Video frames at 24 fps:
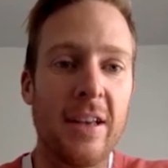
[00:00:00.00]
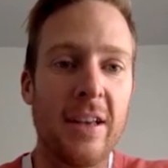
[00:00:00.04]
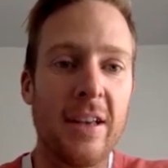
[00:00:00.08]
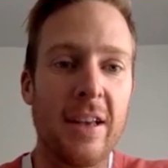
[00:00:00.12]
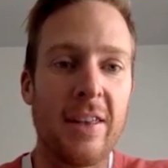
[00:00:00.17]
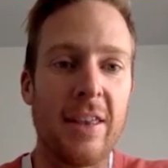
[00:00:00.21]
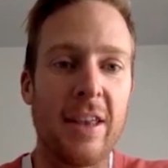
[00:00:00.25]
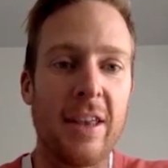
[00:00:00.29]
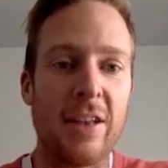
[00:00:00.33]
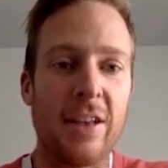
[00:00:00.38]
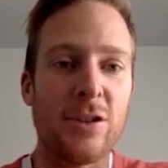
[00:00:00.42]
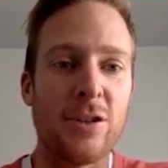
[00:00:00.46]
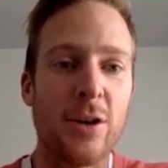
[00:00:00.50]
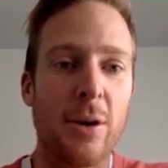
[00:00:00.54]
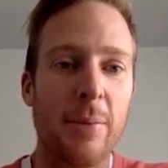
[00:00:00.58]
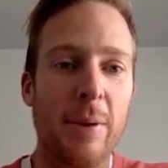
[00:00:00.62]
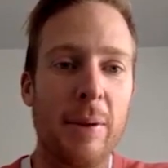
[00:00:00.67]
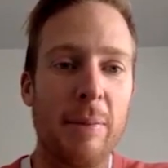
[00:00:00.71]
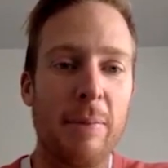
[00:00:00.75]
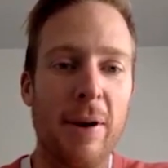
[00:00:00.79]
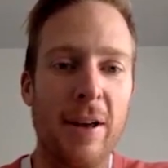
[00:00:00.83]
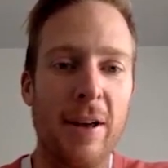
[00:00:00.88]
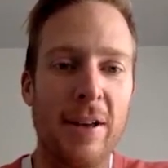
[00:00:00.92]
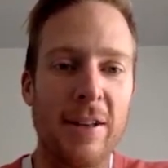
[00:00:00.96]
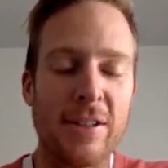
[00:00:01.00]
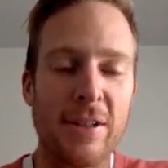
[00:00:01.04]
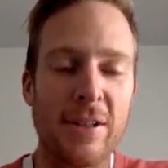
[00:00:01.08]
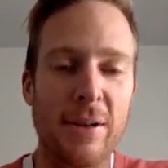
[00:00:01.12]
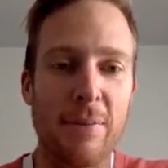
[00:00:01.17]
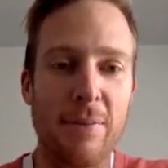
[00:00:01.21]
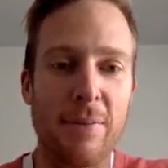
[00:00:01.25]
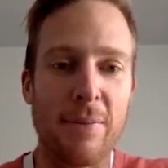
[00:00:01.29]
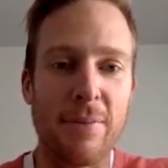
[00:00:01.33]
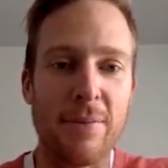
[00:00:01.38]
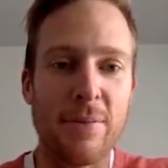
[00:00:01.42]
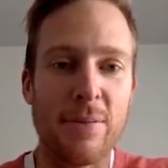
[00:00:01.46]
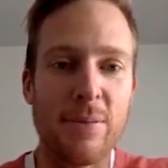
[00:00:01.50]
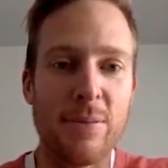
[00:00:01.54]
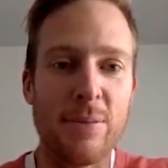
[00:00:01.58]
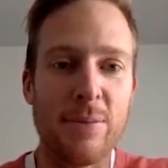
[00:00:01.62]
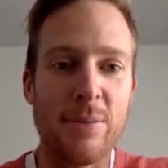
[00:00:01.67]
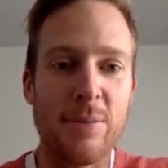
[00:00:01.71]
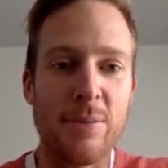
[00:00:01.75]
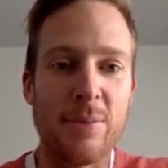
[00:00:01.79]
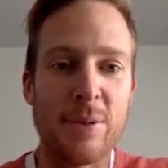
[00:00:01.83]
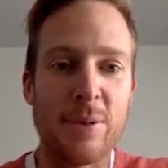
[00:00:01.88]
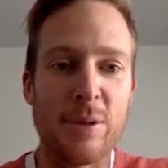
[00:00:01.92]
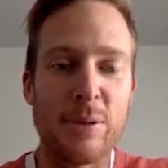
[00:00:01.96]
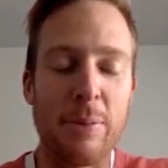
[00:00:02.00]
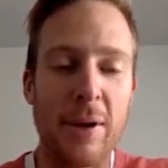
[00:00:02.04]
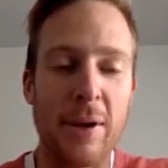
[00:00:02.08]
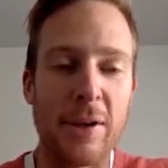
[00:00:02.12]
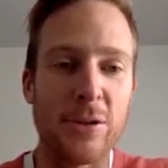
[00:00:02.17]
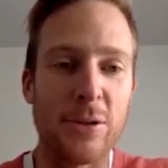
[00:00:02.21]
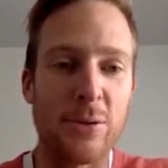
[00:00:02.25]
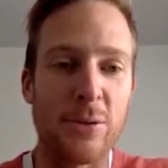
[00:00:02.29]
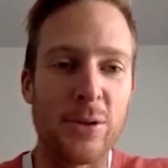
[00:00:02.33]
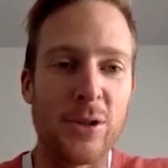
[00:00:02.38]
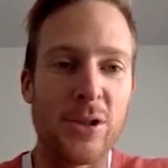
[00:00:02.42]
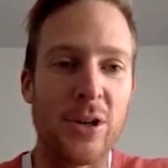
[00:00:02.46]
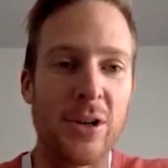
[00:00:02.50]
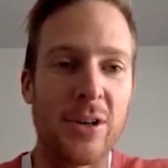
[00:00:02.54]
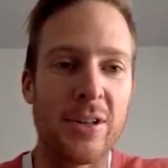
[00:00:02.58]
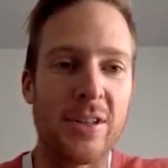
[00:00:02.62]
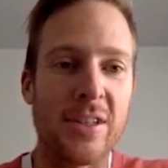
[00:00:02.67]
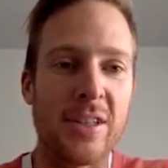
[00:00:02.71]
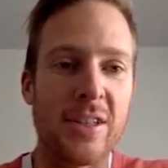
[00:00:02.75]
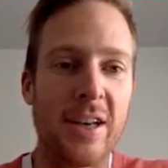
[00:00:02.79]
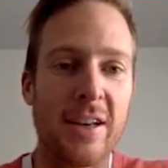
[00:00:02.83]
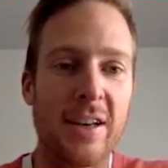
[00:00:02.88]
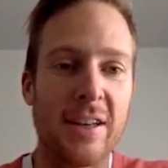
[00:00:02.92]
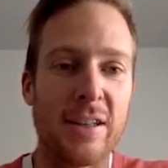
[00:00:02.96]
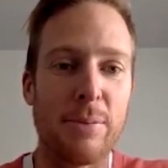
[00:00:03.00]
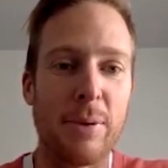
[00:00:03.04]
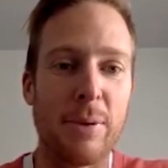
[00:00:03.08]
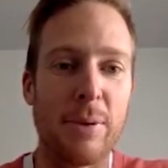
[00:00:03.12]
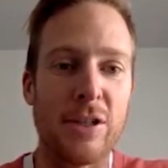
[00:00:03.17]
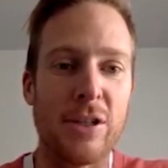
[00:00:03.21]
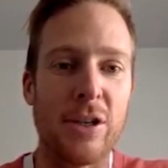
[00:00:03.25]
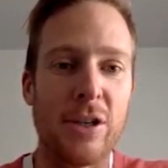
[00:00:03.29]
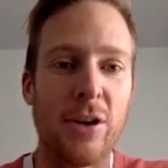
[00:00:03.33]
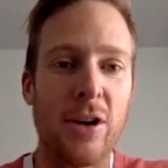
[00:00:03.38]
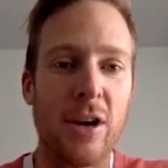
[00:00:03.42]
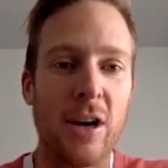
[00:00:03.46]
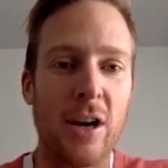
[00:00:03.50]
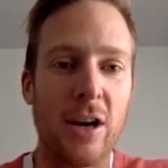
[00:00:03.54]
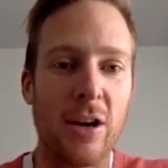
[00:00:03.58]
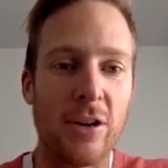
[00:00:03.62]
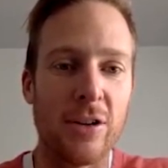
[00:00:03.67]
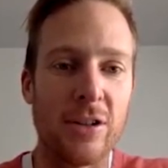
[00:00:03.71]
I think Tommy played some special shots here, especially early on,